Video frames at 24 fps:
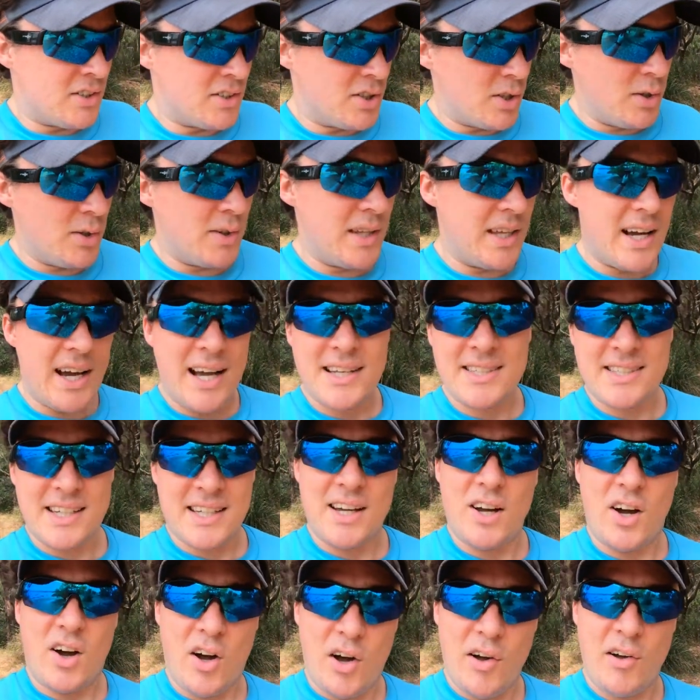to the
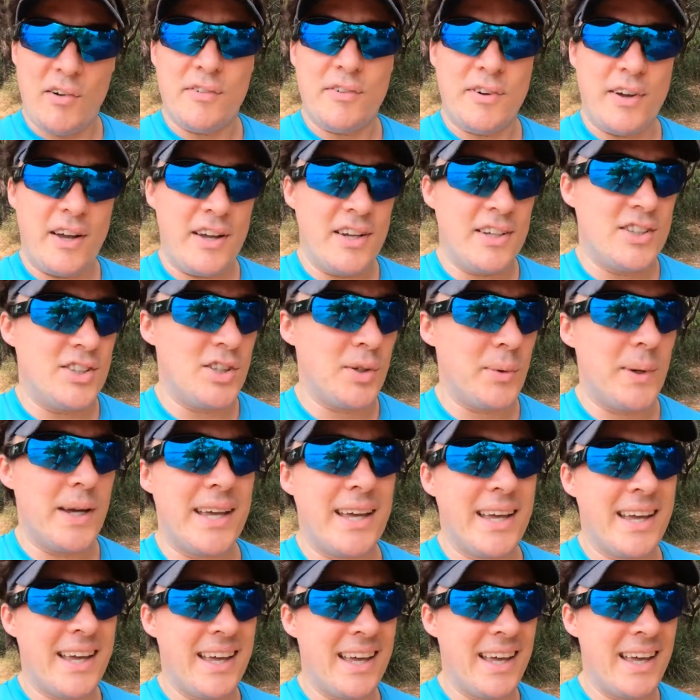idea of
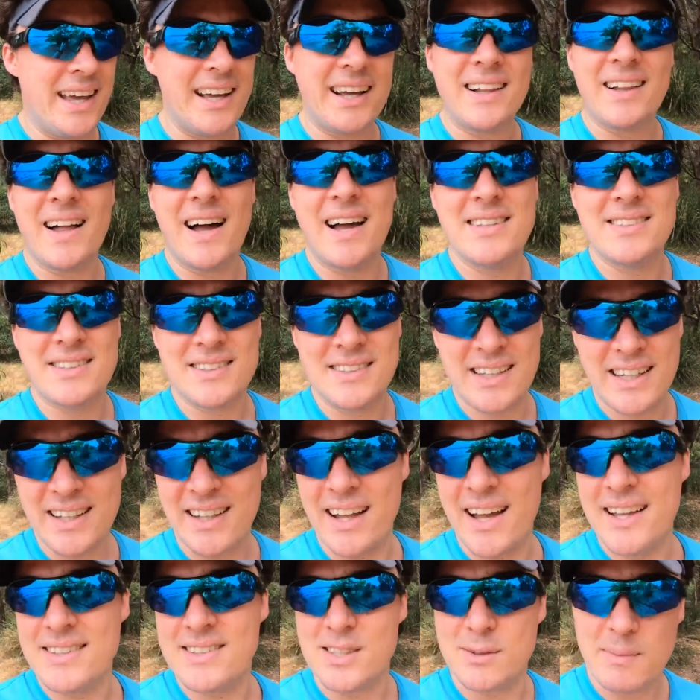doing inclines and
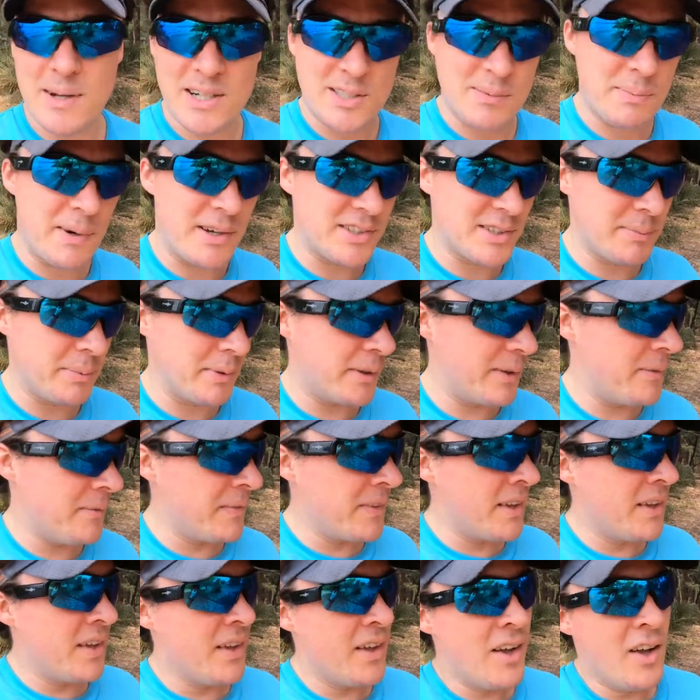declines as much as possible,
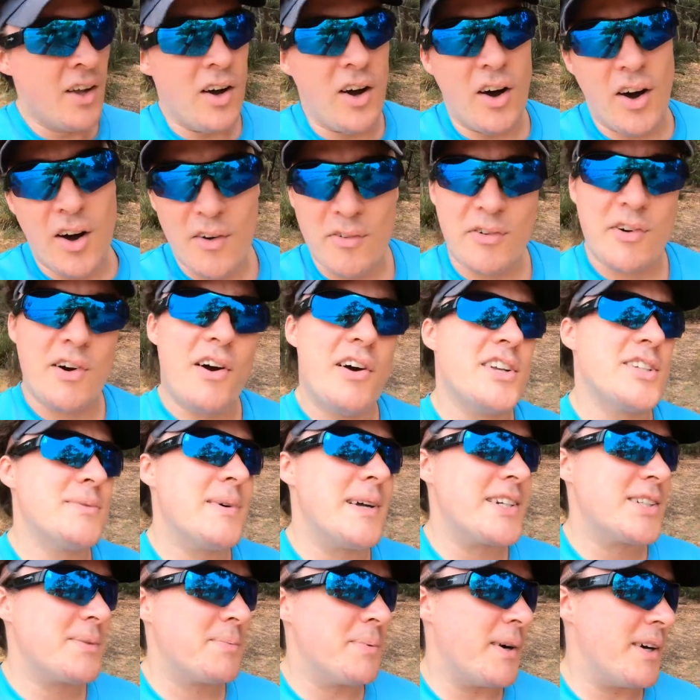off-road as
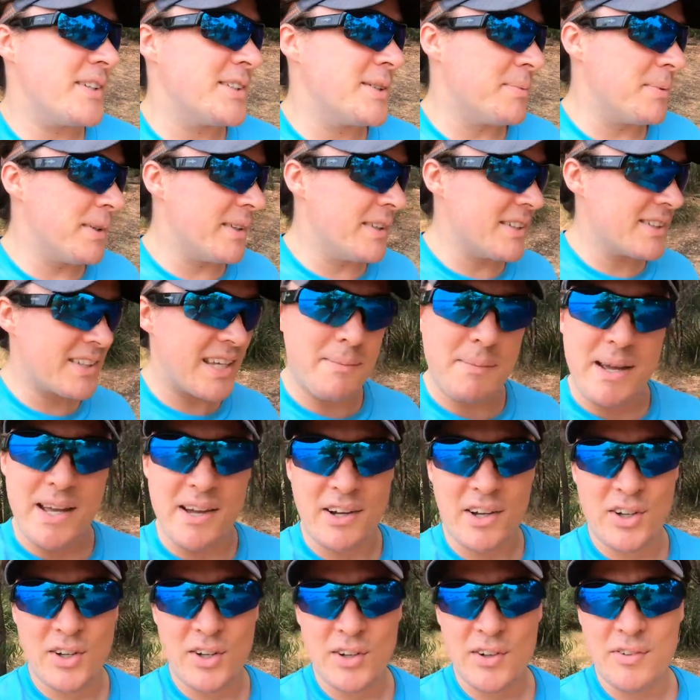much as possible. It's going to be
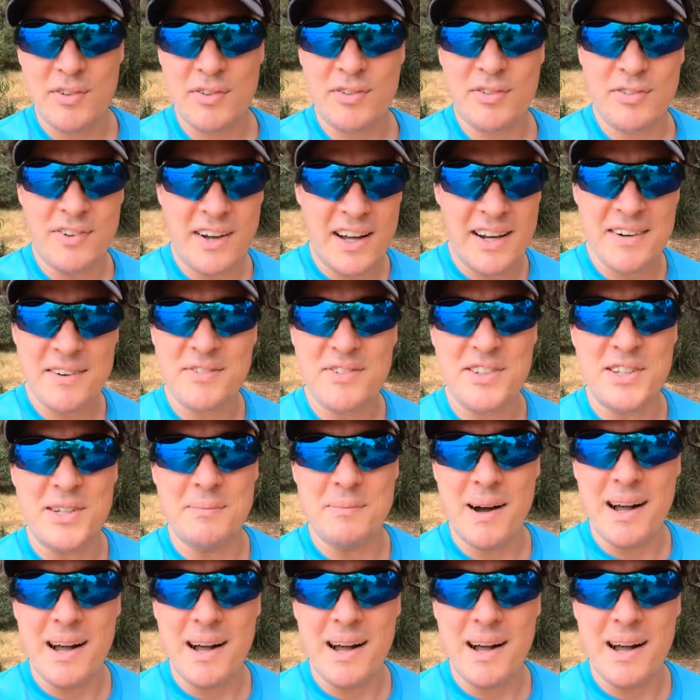a good fun few